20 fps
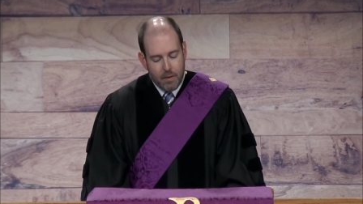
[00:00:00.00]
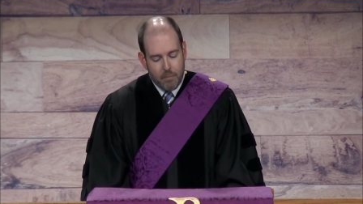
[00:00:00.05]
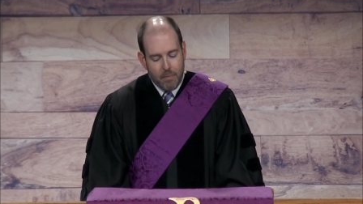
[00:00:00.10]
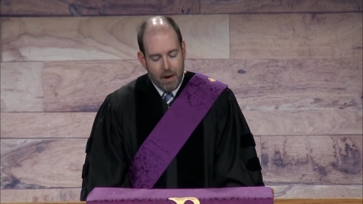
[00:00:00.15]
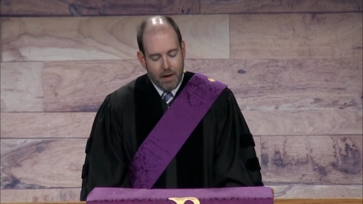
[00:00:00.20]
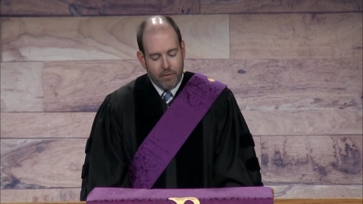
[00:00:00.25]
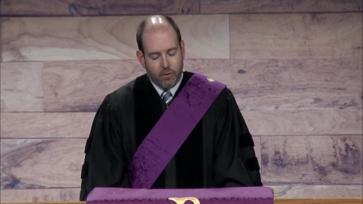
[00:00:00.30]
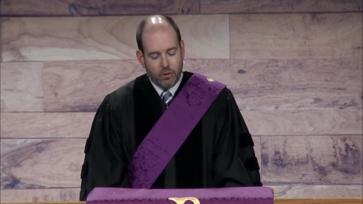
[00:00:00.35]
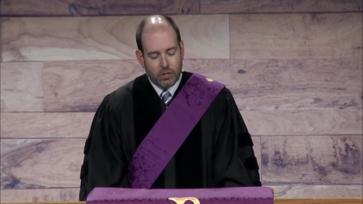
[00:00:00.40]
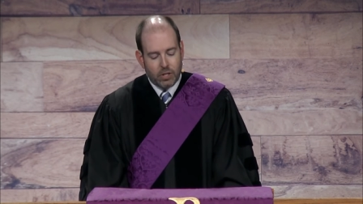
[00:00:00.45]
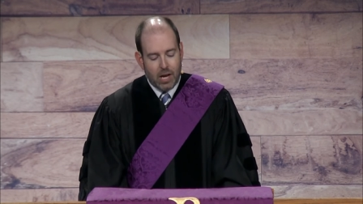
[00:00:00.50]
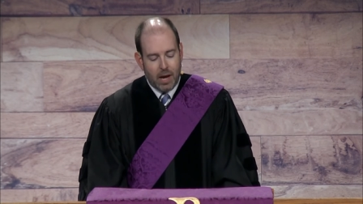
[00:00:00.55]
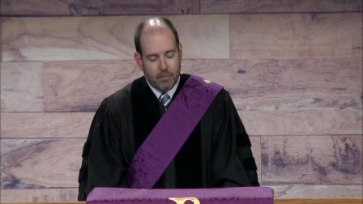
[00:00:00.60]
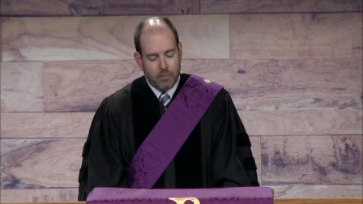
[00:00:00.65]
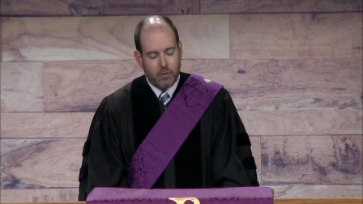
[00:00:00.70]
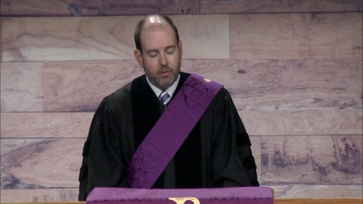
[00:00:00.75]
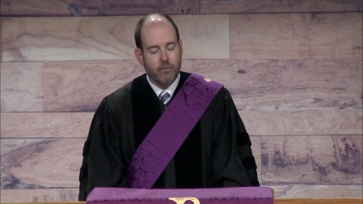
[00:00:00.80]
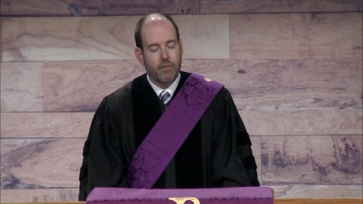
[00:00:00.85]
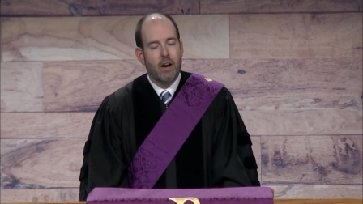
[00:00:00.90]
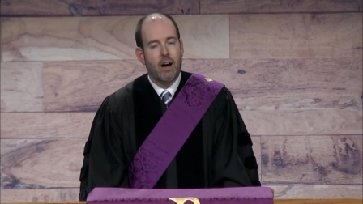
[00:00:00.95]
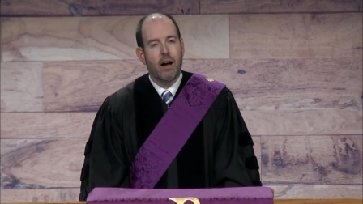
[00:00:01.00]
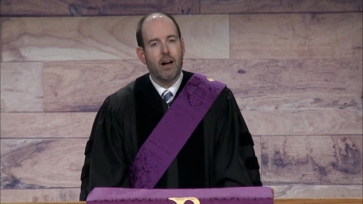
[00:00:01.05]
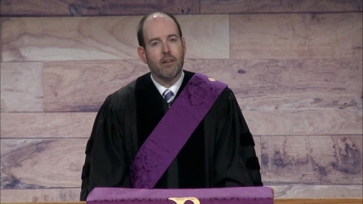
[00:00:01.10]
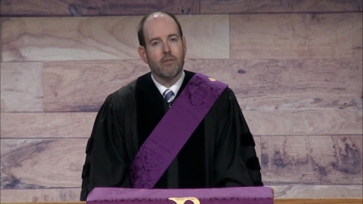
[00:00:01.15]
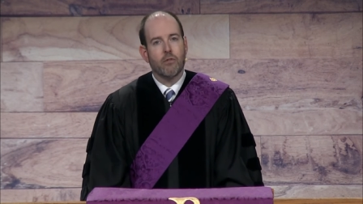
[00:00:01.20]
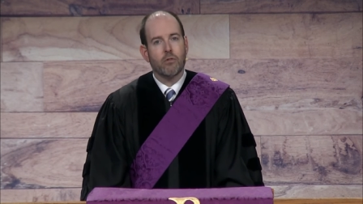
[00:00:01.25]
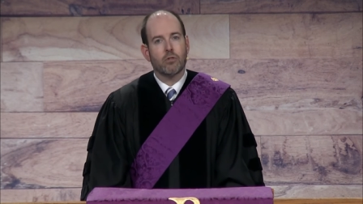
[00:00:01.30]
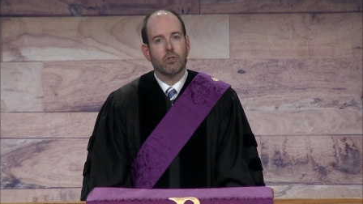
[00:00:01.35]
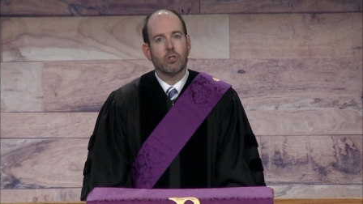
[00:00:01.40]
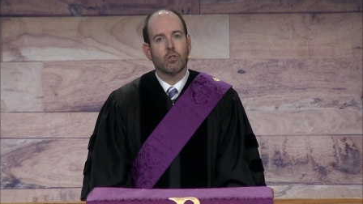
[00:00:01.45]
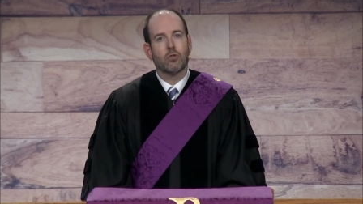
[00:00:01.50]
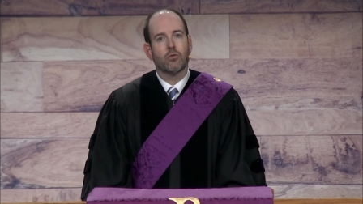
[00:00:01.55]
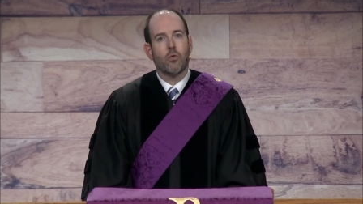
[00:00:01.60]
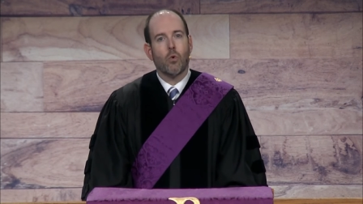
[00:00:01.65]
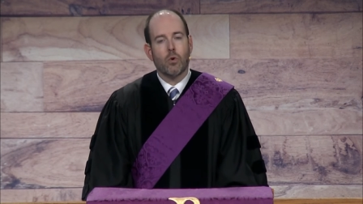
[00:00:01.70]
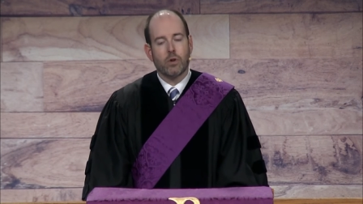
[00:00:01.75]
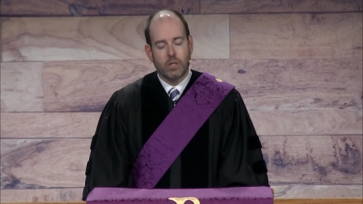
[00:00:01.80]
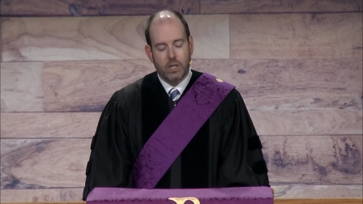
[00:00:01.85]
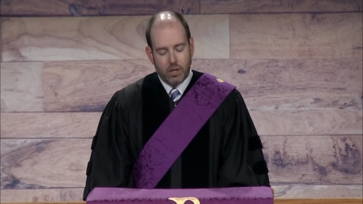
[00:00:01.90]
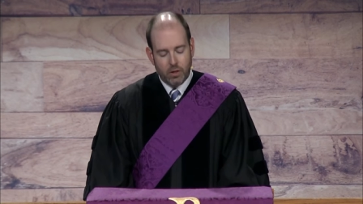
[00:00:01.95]
Matthew chapter 5, verses
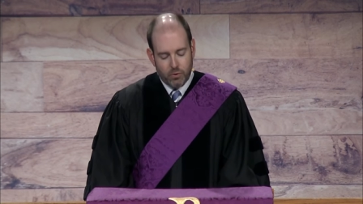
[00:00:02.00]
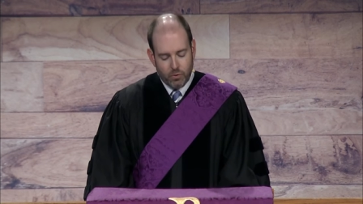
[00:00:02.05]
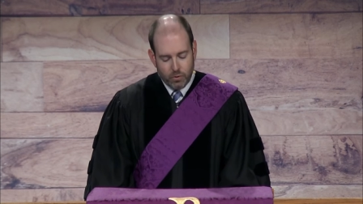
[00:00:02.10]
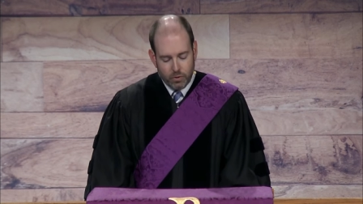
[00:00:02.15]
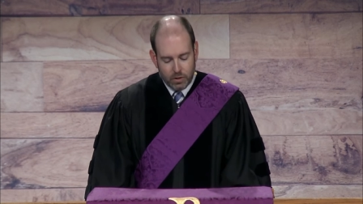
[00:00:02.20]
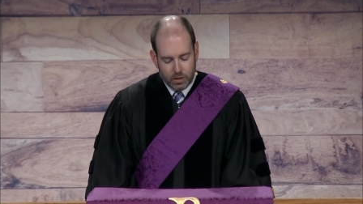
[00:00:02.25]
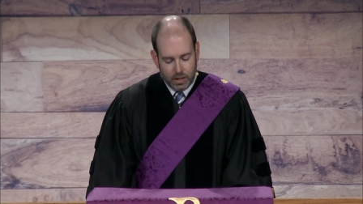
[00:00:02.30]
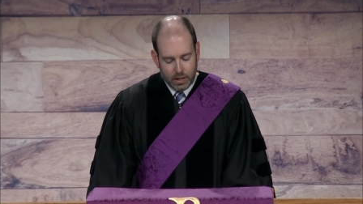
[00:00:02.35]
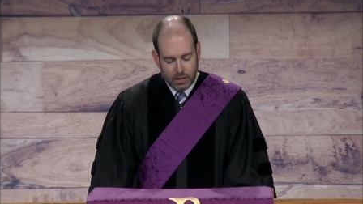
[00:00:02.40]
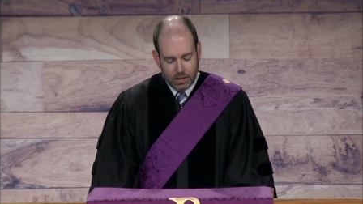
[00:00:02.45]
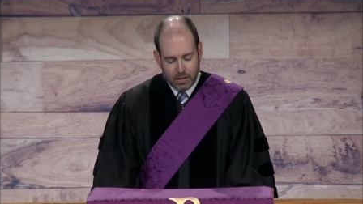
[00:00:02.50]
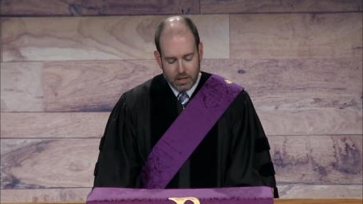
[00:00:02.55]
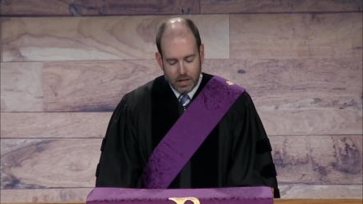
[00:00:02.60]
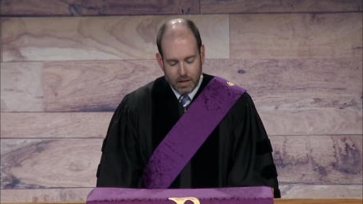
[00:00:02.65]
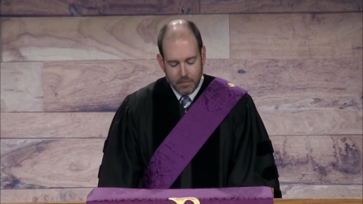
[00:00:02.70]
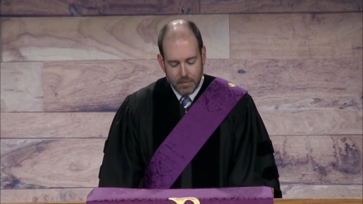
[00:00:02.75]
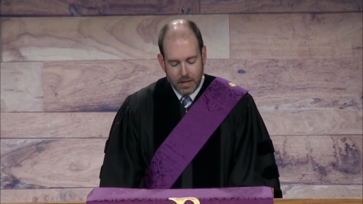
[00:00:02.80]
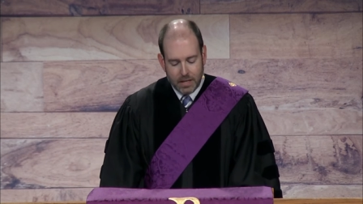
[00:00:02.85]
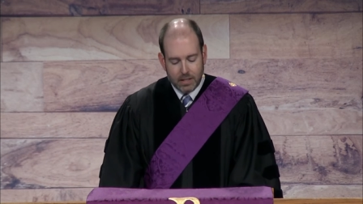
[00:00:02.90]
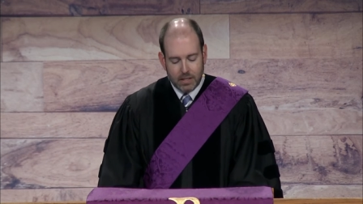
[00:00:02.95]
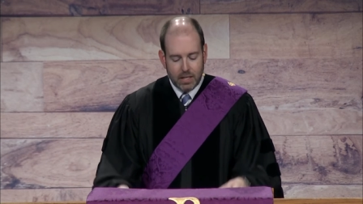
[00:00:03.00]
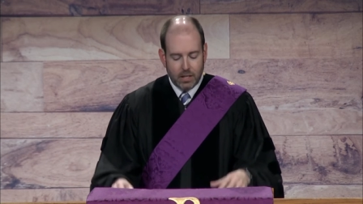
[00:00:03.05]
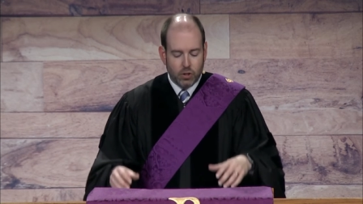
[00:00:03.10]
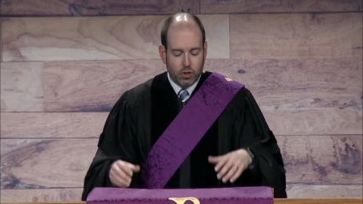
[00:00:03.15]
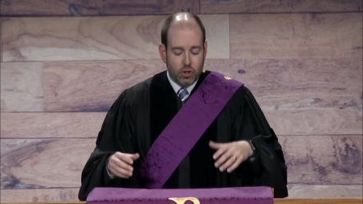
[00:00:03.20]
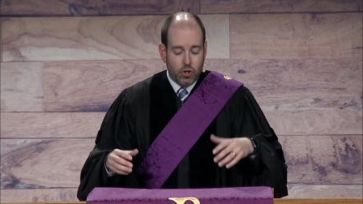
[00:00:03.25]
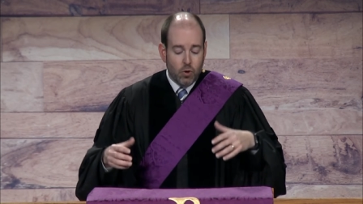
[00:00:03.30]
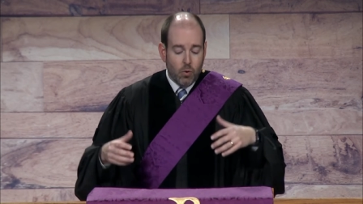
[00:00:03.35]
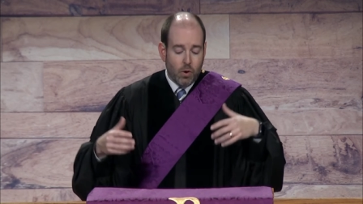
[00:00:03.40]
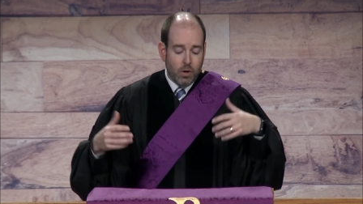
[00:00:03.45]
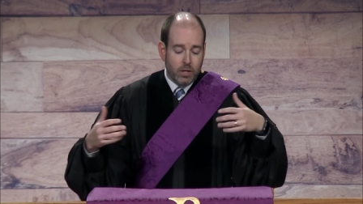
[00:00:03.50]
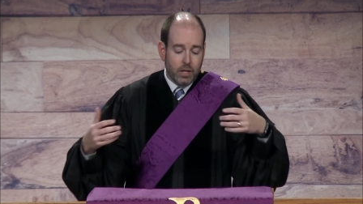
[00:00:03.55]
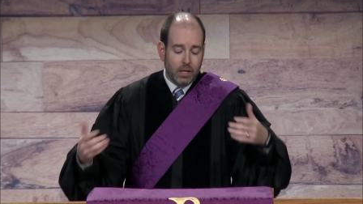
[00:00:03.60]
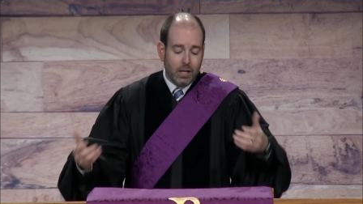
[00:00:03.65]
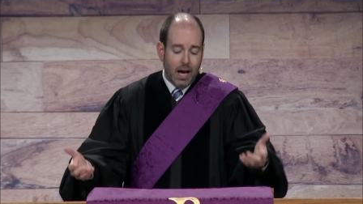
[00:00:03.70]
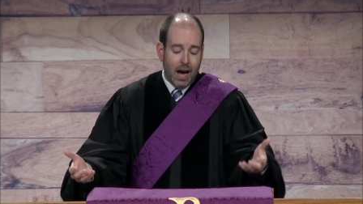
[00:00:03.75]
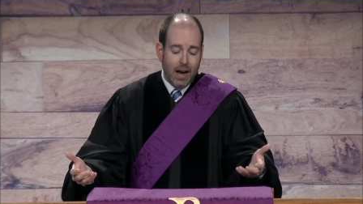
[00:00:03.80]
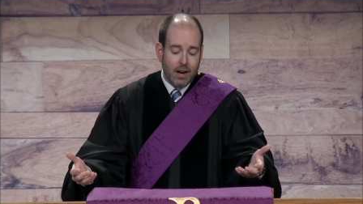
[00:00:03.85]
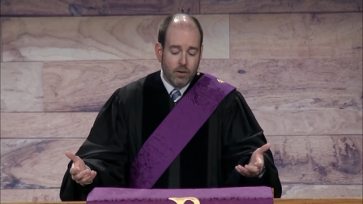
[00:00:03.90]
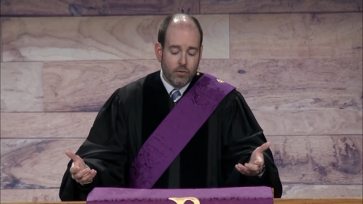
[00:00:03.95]
14 through 16. He says, You are the
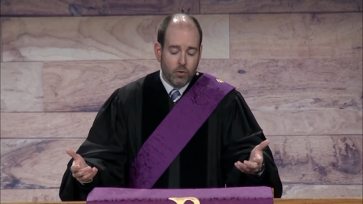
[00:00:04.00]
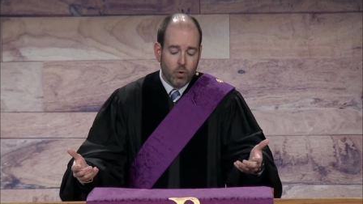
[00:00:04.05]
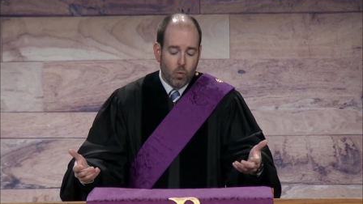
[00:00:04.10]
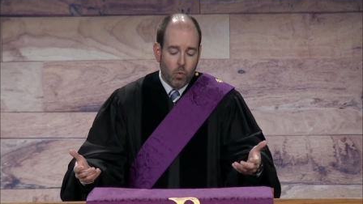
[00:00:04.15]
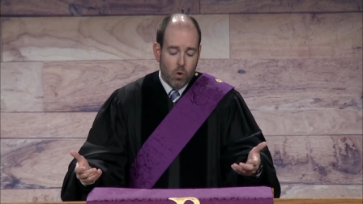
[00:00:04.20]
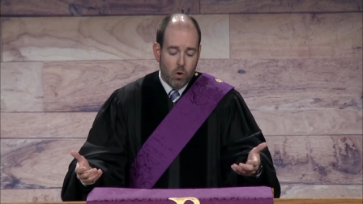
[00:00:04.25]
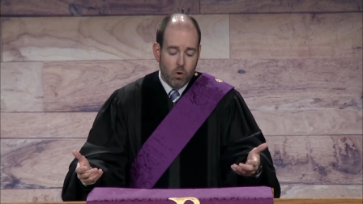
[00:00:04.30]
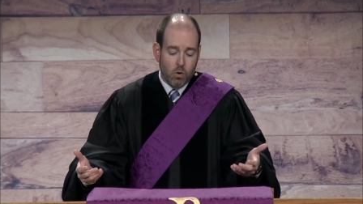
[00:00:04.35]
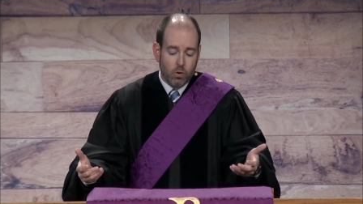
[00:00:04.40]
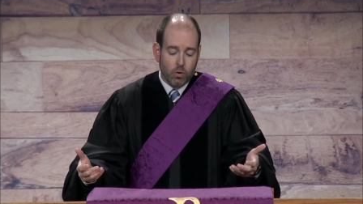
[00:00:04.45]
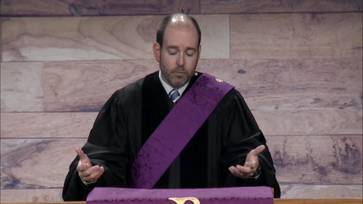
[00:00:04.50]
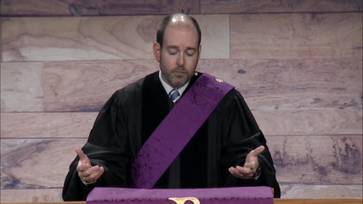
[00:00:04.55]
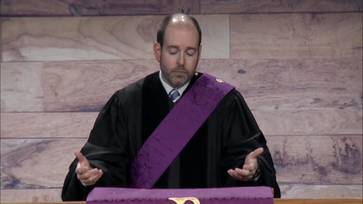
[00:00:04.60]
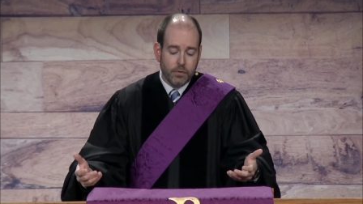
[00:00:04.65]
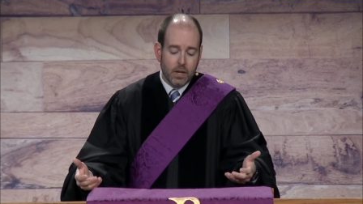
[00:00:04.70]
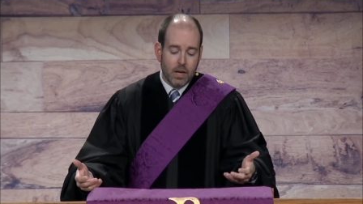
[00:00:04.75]
light of the world.